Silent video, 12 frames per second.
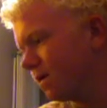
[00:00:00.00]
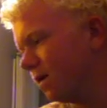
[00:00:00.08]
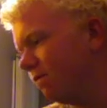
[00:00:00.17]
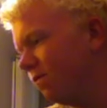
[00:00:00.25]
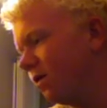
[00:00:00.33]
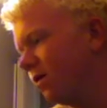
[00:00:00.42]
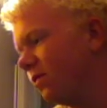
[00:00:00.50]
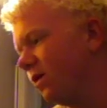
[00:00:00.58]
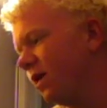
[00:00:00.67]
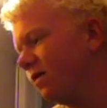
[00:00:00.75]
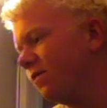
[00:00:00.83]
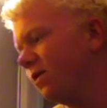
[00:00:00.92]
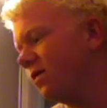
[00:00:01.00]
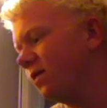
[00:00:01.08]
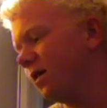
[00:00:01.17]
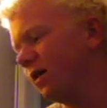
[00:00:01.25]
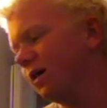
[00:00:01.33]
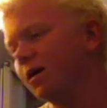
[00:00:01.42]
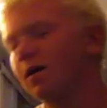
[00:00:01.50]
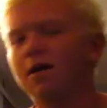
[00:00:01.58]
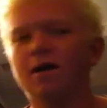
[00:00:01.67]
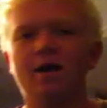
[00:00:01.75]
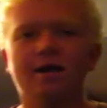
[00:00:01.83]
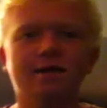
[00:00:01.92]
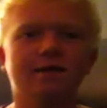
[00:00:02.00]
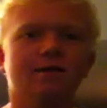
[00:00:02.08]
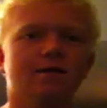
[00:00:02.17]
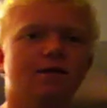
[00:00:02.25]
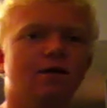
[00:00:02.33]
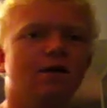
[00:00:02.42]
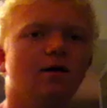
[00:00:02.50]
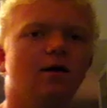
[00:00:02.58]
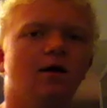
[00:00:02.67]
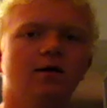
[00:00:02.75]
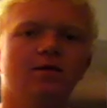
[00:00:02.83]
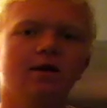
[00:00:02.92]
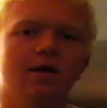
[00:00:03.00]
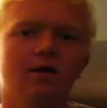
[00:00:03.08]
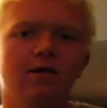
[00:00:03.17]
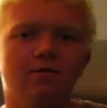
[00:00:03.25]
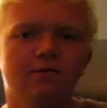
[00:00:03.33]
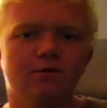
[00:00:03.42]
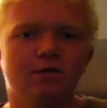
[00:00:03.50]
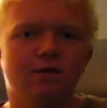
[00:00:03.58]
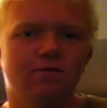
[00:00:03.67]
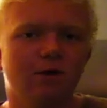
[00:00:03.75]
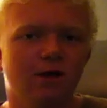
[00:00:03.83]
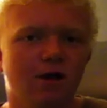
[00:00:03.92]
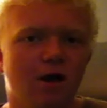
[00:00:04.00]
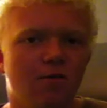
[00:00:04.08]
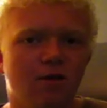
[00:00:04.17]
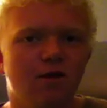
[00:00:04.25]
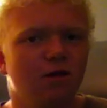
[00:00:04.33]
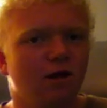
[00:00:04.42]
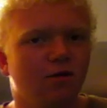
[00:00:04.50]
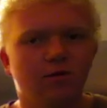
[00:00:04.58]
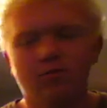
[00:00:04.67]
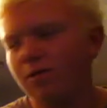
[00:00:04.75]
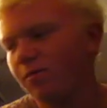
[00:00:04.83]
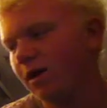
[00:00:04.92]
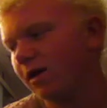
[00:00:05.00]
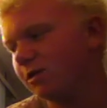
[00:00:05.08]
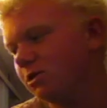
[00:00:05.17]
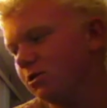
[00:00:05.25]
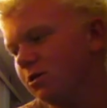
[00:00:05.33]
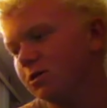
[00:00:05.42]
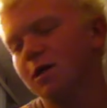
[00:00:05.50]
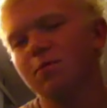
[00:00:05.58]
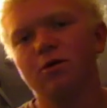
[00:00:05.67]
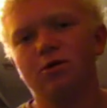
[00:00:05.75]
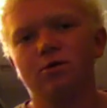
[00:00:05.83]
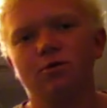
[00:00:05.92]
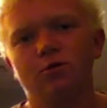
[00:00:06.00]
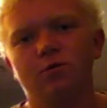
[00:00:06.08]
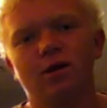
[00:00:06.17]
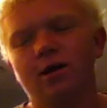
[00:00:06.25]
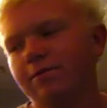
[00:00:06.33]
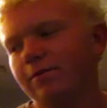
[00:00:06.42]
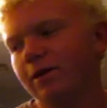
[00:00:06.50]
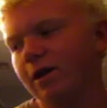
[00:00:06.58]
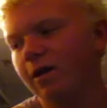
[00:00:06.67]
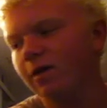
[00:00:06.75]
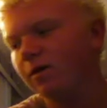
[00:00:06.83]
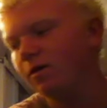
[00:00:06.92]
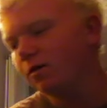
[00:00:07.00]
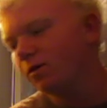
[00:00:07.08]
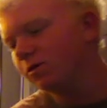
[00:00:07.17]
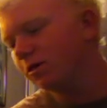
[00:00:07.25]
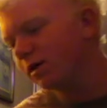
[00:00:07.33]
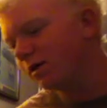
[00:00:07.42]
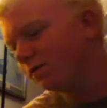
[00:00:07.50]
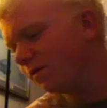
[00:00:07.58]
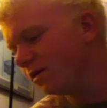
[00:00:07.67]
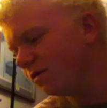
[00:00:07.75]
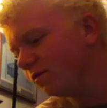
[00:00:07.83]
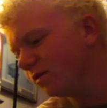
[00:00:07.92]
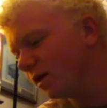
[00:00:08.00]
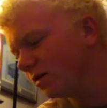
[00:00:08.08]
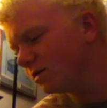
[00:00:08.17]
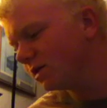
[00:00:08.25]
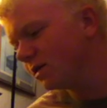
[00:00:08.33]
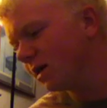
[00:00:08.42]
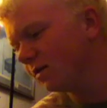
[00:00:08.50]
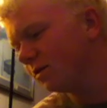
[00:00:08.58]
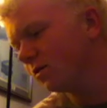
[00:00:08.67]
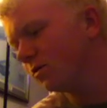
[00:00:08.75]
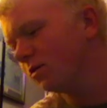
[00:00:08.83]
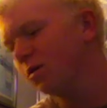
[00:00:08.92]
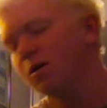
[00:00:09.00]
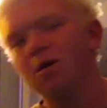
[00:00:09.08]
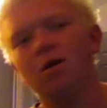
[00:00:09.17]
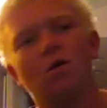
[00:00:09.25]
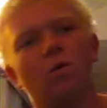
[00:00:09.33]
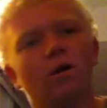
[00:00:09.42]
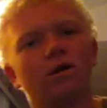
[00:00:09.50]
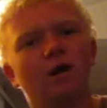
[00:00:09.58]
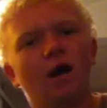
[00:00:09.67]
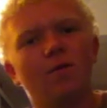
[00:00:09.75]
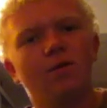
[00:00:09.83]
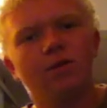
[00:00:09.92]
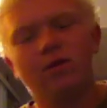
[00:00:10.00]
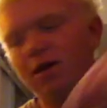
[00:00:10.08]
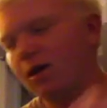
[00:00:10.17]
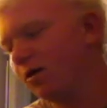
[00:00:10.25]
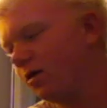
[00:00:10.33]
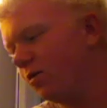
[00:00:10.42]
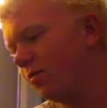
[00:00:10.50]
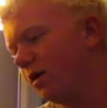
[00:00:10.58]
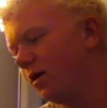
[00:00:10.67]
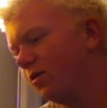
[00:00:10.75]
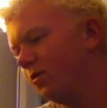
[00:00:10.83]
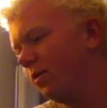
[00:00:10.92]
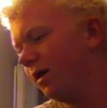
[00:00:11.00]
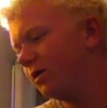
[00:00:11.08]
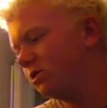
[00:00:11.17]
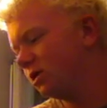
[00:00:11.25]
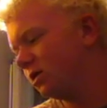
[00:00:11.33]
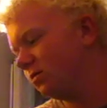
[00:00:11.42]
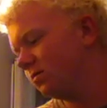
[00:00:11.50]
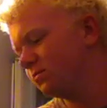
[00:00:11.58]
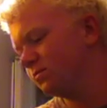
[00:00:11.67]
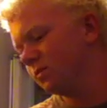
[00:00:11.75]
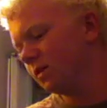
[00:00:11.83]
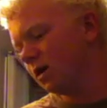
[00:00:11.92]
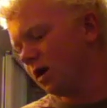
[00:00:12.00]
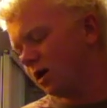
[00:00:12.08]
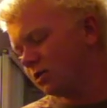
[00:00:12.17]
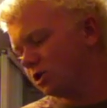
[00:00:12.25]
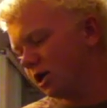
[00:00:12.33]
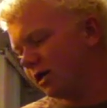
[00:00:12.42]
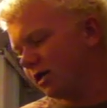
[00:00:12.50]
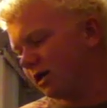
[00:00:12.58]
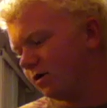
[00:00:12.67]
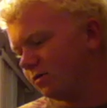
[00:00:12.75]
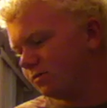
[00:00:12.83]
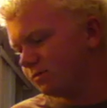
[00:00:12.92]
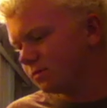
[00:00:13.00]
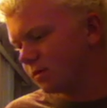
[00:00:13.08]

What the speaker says: If you could think of anything I didn't think of, just leave me a comment and I'll get right back at you, because I'm on YouTube like every day looking at vids, and I'll see that little one comment thing on my homepage and I'll check it out.